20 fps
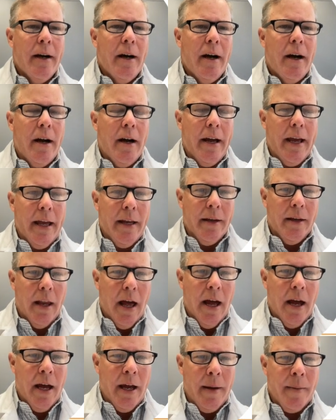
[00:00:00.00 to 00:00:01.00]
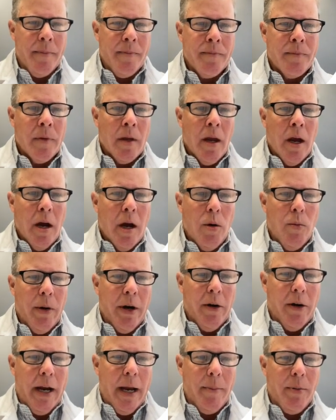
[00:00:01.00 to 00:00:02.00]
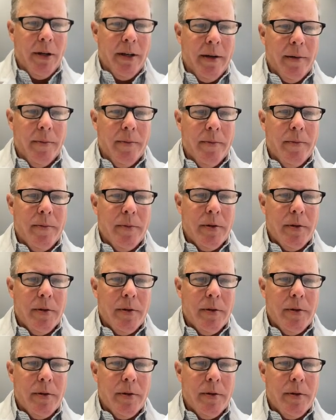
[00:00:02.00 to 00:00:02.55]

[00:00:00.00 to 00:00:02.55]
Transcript: and Lyme, we were able to